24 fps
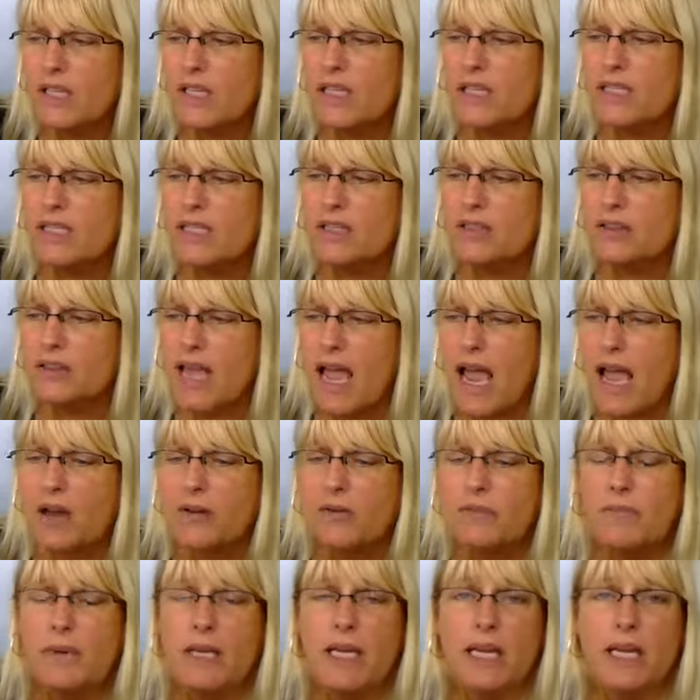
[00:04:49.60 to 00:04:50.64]
It's
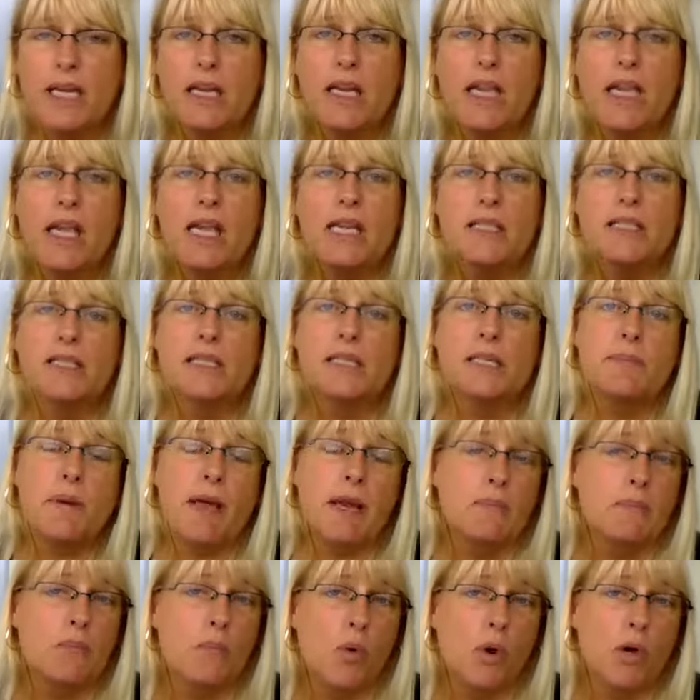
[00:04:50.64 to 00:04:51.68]
allowed me to
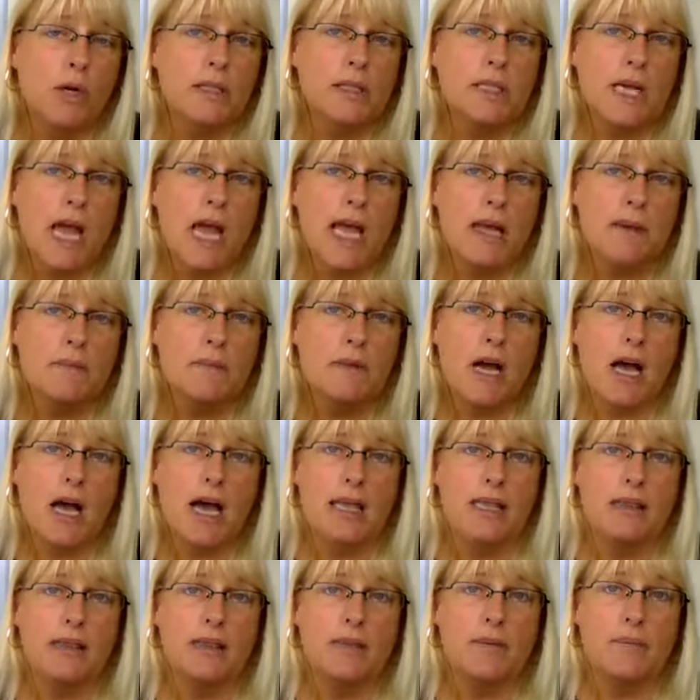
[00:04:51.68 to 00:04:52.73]
spend more time
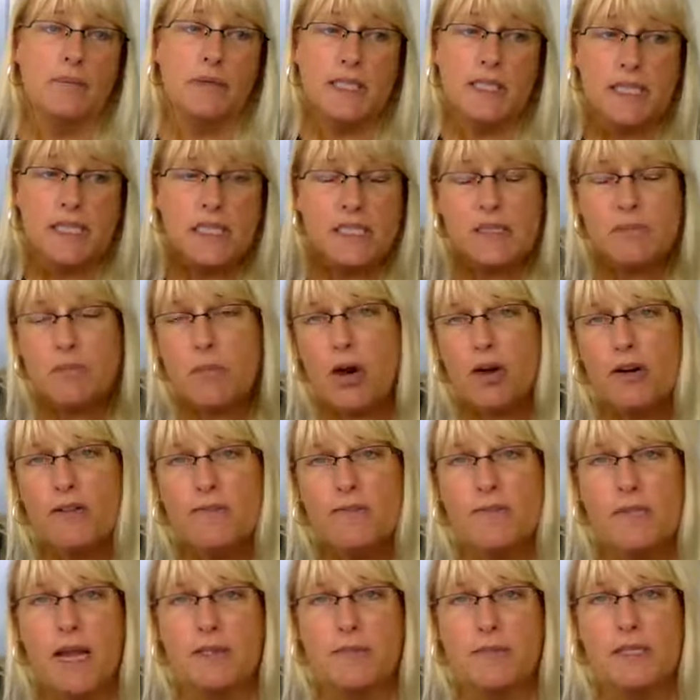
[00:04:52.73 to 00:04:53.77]
on the business part
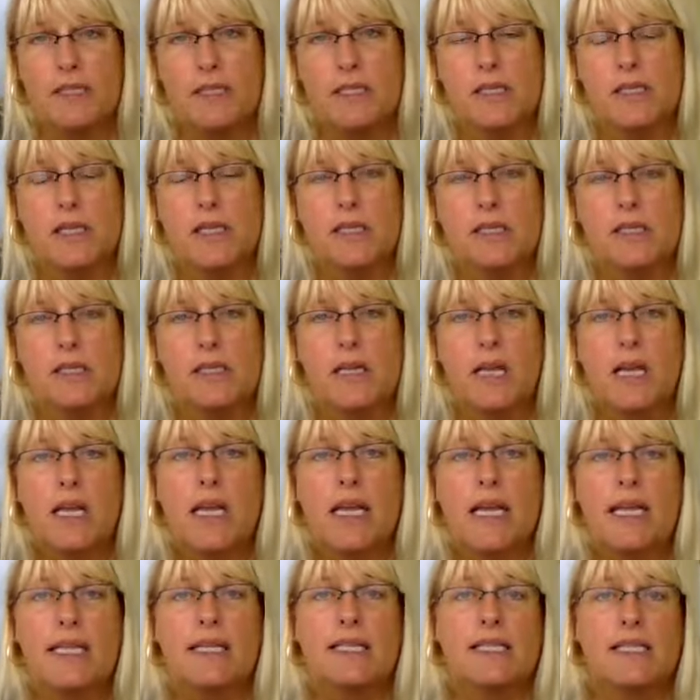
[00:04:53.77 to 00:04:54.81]
of my business
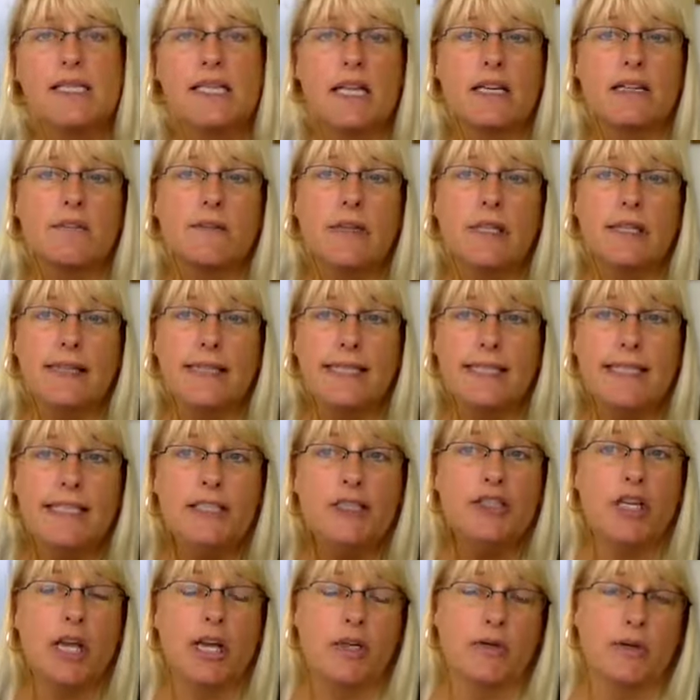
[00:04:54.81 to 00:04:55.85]
instead of the lead
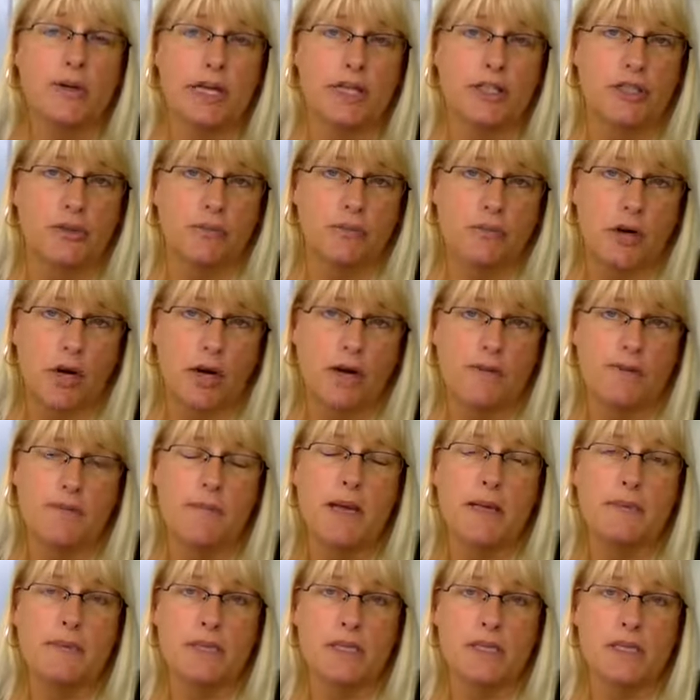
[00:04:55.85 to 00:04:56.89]
generation part of
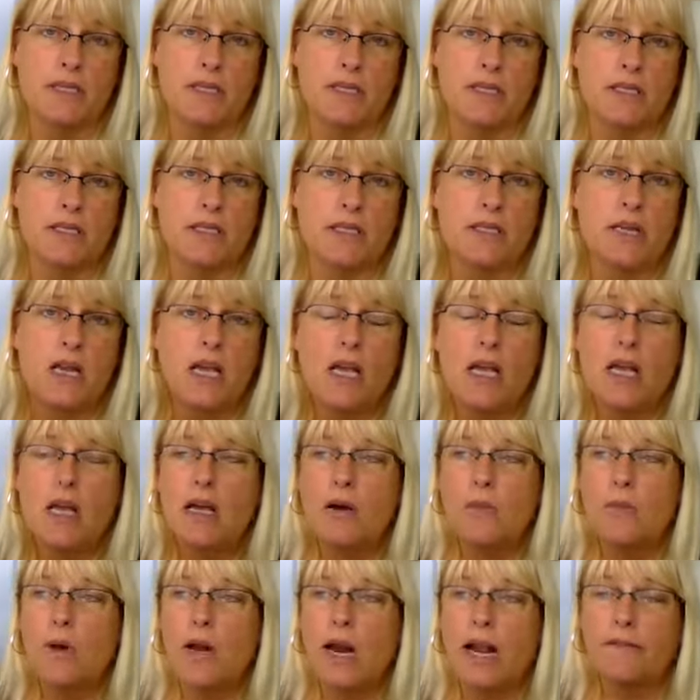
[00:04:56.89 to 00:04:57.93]
my business.
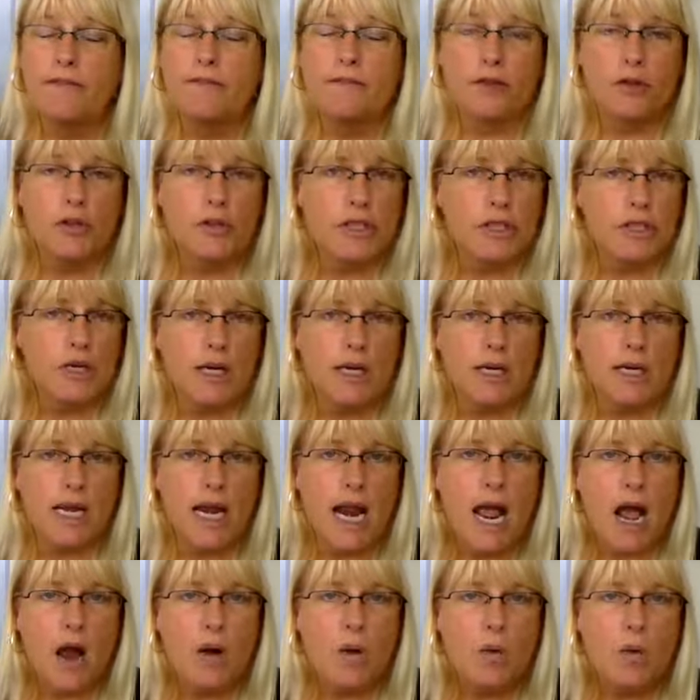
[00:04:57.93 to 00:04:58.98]
When I first started
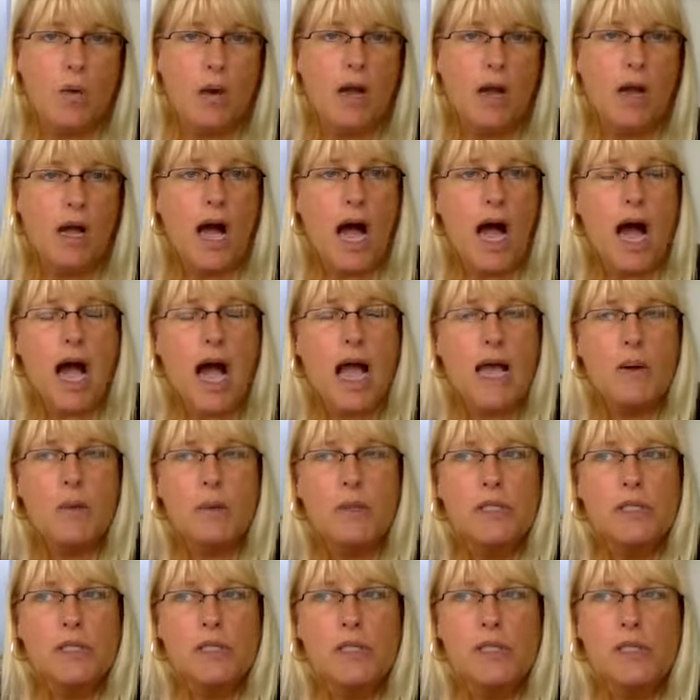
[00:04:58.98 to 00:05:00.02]
out, I
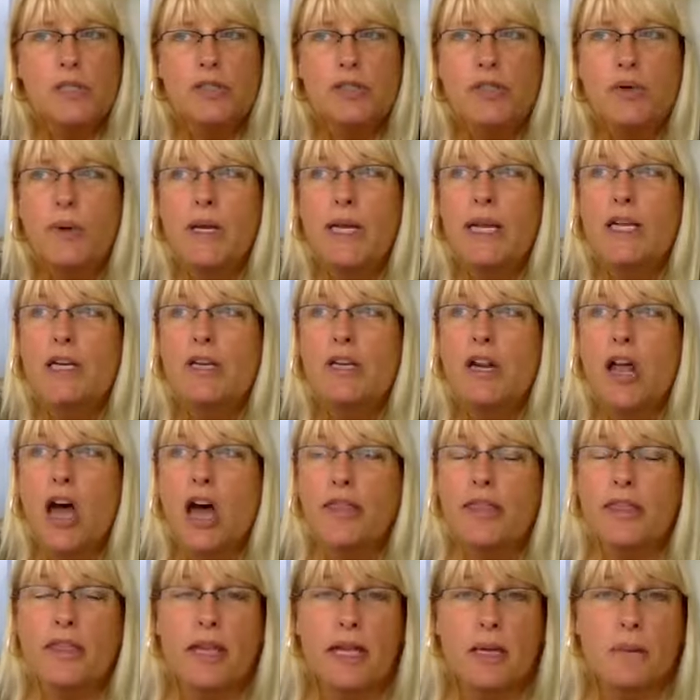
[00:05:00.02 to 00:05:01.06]
was doing
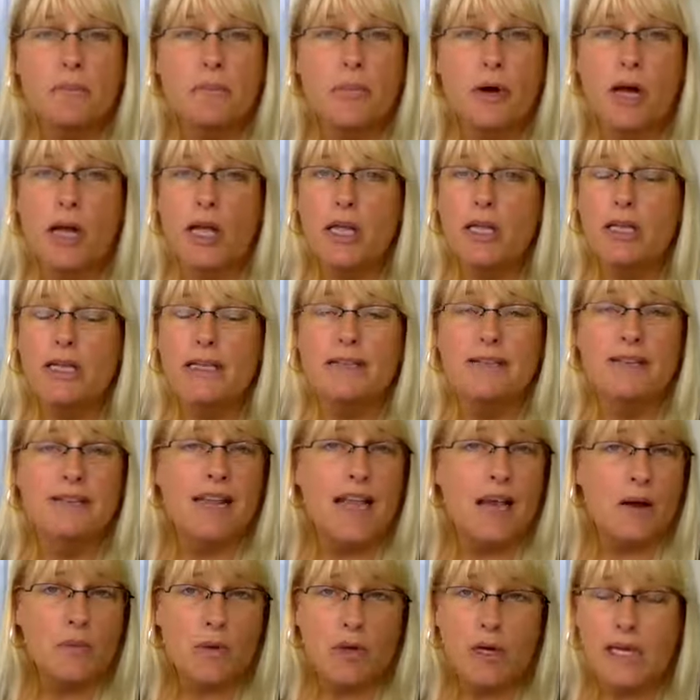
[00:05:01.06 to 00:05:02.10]
nothing but
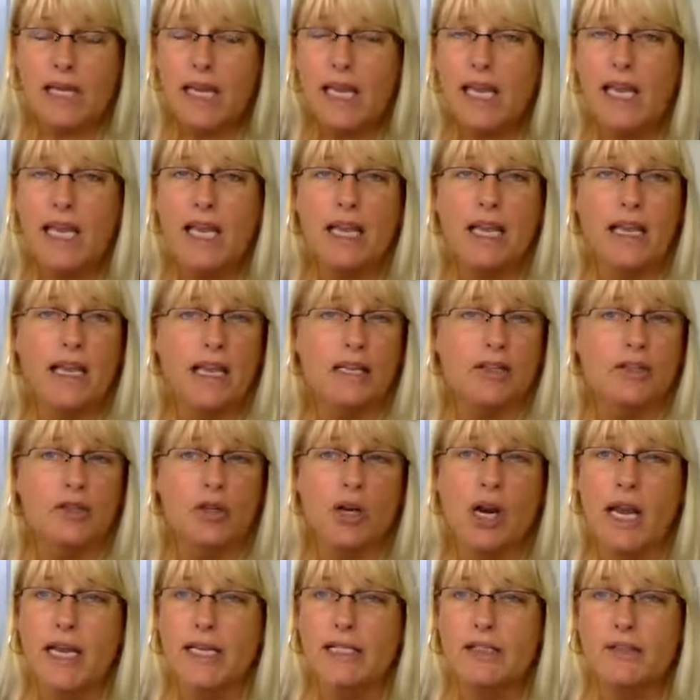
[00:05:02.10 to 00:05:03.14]
networking and
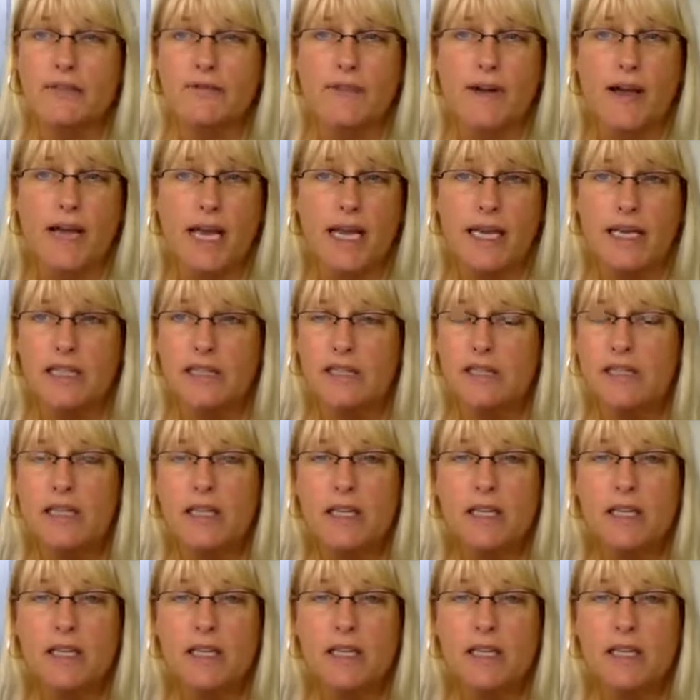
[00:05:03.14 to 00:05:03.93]
trying to find,